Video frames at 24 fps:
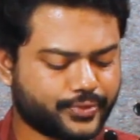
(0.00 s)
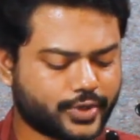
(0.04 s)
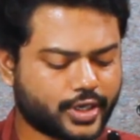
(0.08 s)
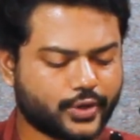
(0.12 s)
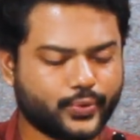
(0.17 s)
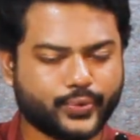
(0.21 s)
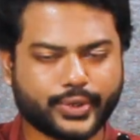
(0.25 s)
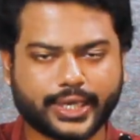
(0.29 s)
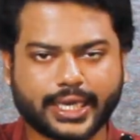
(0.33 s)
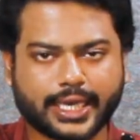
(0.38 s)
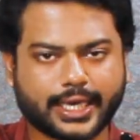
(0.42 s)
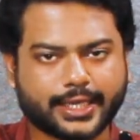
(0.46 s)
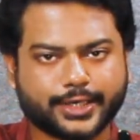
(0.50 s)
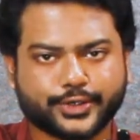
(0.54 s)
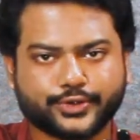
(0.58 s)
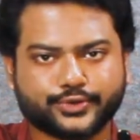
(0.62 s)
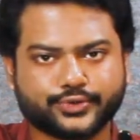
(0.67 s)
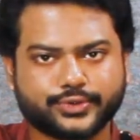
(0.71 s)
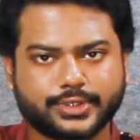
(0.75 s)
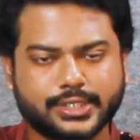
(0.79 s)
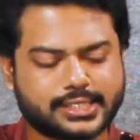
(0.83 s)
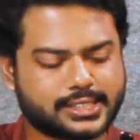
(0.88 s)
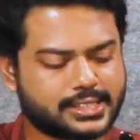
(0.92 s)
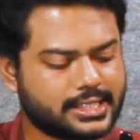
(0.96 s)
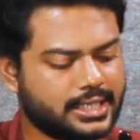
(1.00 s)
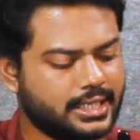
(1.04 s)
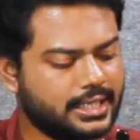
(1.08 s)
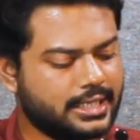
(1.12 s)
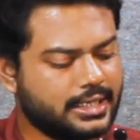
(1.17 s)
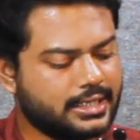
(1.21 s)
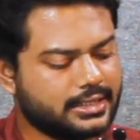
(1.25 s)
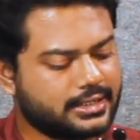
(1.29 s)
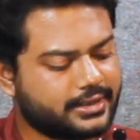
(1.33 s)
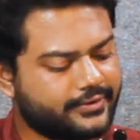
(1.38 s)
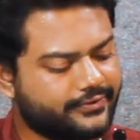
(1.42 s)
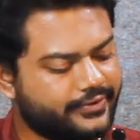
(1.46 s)
We can't do this.
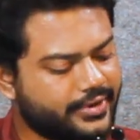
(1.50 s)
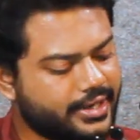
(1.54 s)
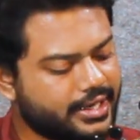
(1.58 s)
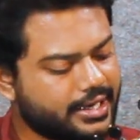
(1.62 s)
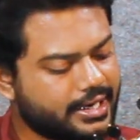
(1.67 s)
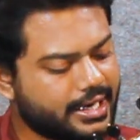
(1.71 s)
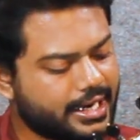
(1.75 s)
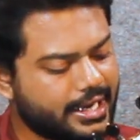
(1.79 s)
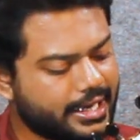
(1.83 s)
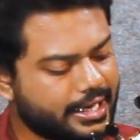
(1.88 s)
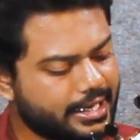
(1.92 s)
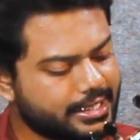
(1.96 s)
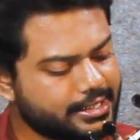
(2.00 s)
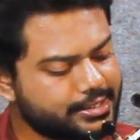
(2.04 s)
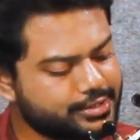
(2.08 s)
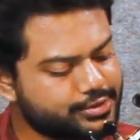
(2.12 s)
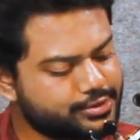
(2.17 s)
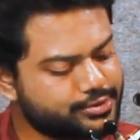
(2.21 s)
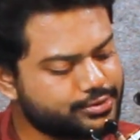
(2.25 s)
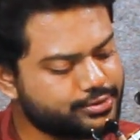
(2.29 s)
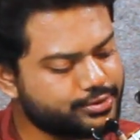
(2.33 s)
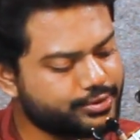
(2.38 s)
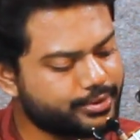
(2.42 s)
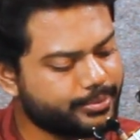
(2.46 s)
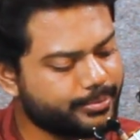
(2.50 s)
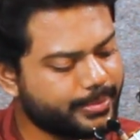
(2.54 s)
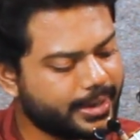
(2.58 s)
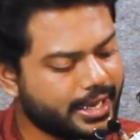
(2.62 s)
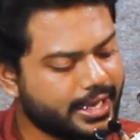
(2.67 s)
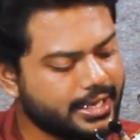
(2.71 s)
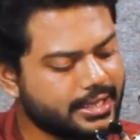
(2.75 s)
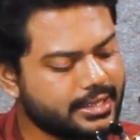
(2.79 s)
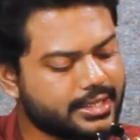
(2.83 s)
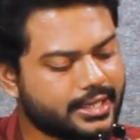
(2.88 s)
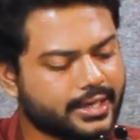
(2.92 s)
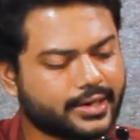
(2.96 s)
The finger has to
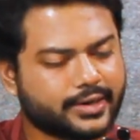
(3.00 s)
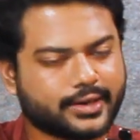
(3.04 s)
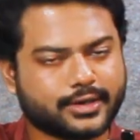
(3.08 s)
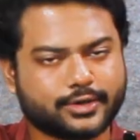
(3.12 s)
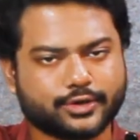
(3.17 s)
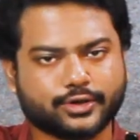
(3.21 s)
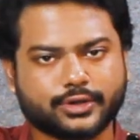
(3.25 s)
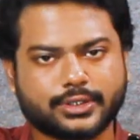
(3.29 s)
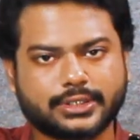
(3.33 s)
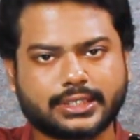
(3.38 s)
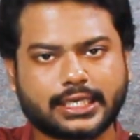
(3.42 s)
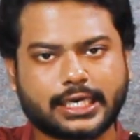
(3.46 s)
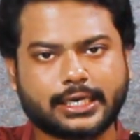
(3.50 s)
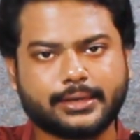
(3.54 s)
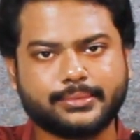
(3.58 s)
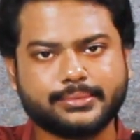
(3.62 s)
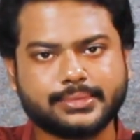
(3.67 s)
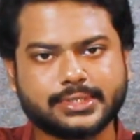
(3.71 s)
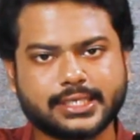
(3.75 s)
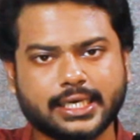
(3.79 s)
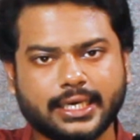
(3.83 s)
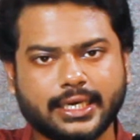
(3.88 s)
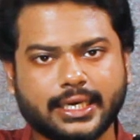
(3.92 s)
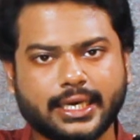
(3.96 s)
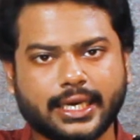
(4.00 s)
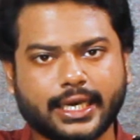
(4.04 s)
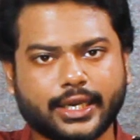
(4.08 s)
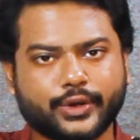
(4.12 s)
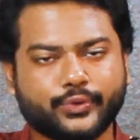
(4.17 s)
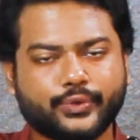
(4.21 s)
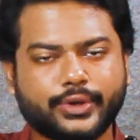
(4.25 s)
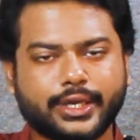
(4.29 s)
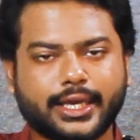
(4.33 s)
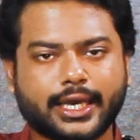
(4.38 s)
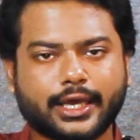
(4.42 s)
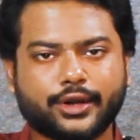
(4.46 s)
remain there at all times,
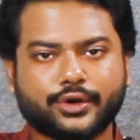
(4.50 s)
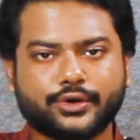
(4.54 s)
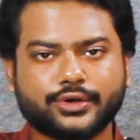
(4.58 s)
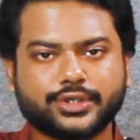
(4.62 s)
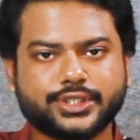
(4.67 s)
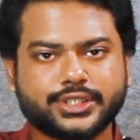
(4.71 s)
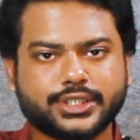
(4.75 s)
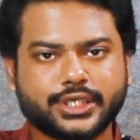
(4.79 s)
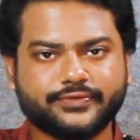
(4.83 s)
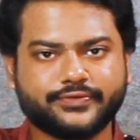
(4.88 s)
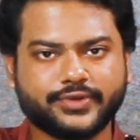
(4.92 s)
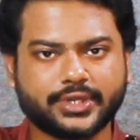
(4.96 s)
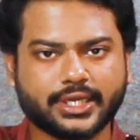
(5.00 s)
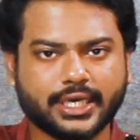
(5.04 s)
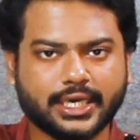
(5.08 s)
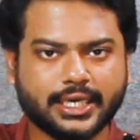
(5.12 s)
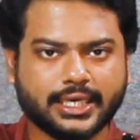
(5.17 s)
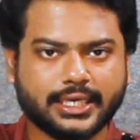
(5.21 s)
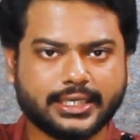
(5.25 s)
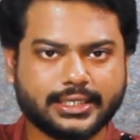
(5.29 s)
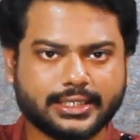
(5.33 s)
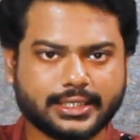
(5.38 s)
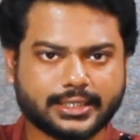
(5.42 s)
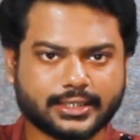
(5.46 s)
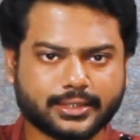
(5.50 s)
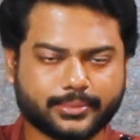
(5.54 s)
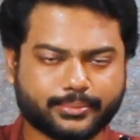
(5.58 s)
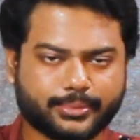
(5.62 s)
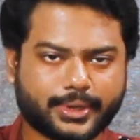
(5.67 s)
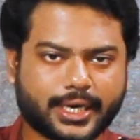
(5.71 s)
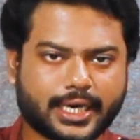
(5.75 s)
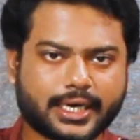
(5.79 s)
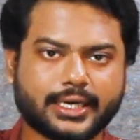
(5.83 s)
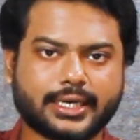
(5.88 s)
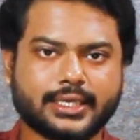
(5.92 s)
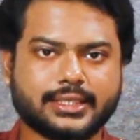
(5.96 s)
and we cannot shift till the
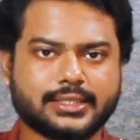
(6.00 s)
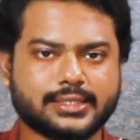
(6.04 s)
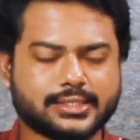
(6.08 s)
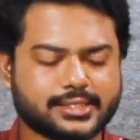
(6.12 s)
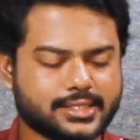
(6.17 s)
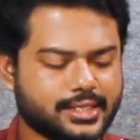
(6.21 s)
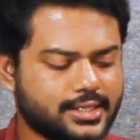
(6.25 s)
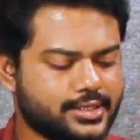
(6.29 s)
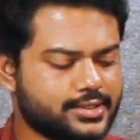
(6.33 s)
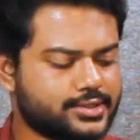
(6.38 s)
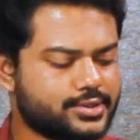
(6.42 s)
bar ends.